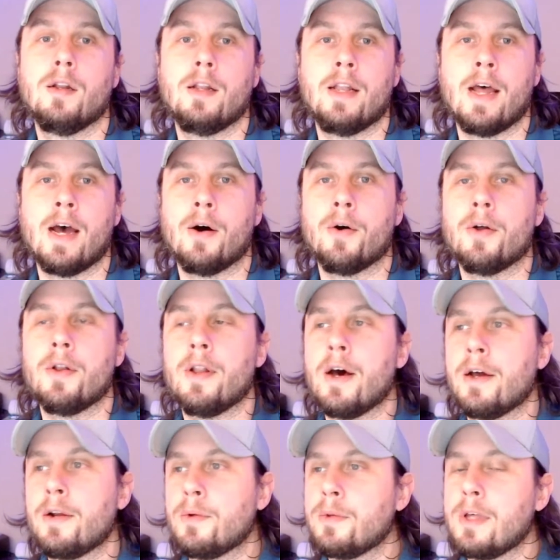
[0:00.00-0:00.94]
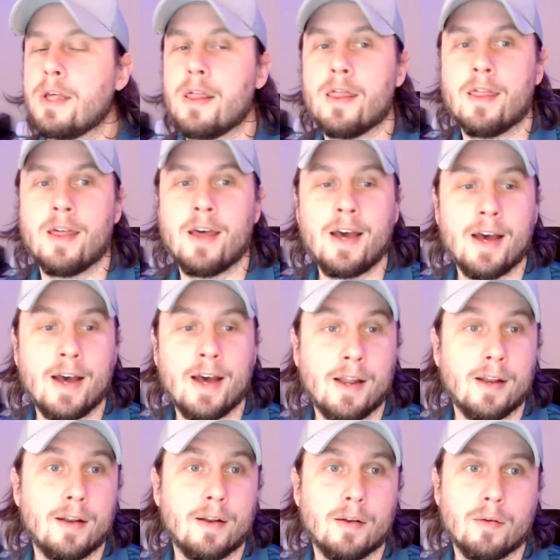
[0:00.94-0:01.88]
Now, not only
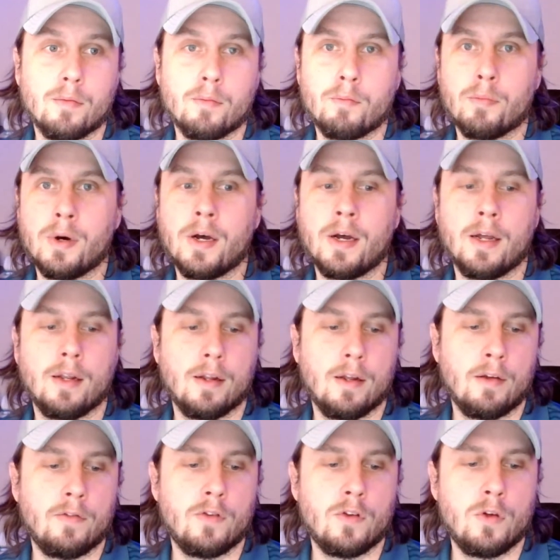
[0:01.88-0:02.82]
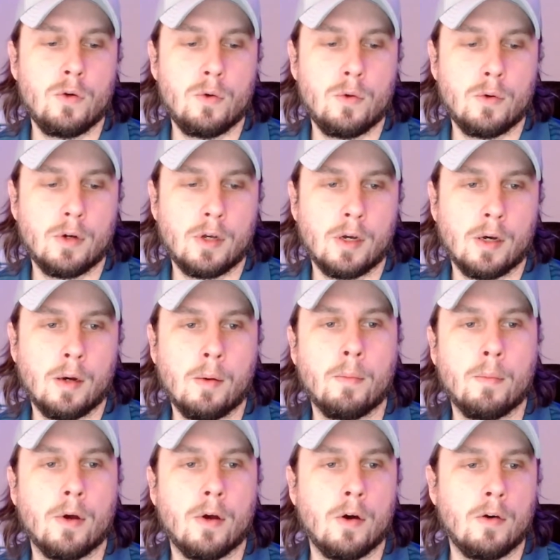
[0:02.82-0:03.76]
that, but if you
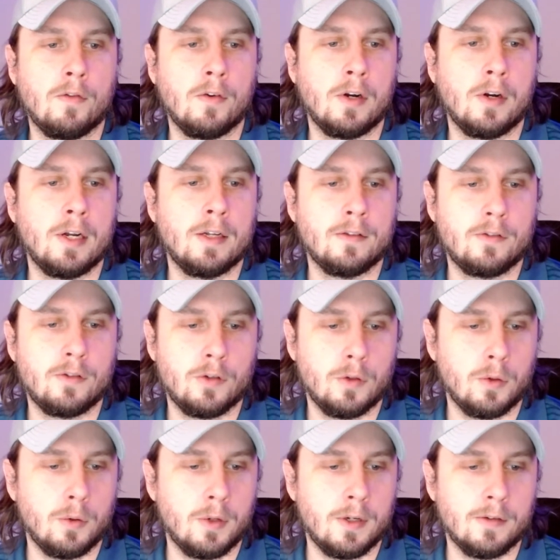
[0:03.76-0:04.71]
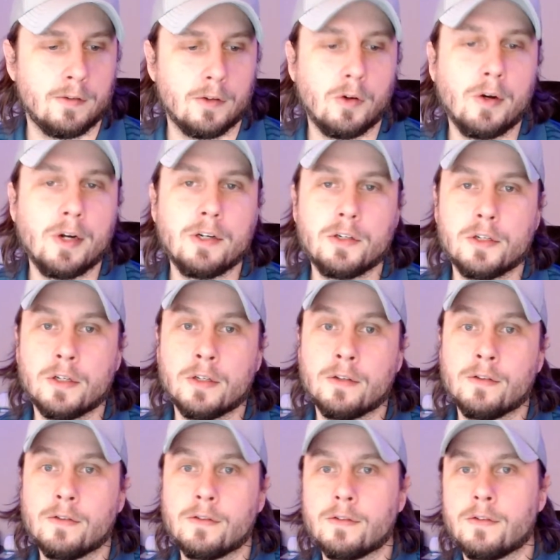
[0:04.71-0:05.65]
come over into
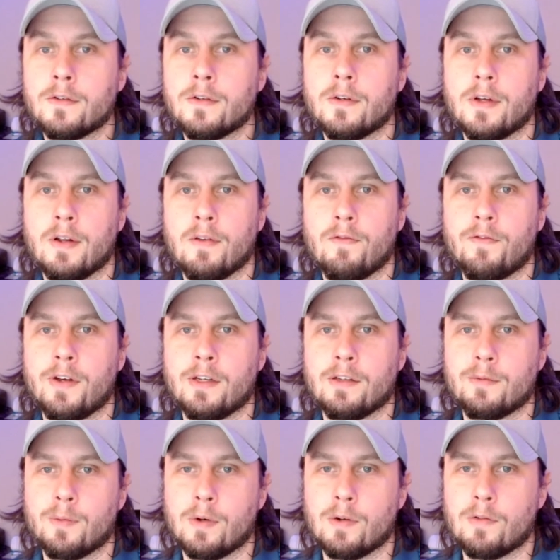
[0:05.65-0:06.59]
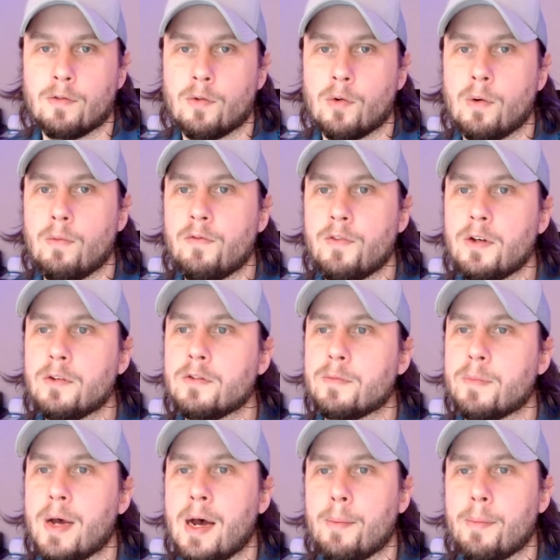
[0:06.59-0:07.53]
integrations in Facebook form
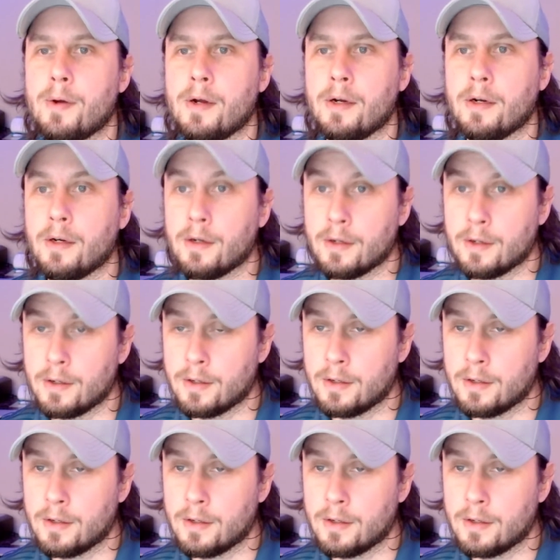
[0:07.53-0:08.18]
fields mapping,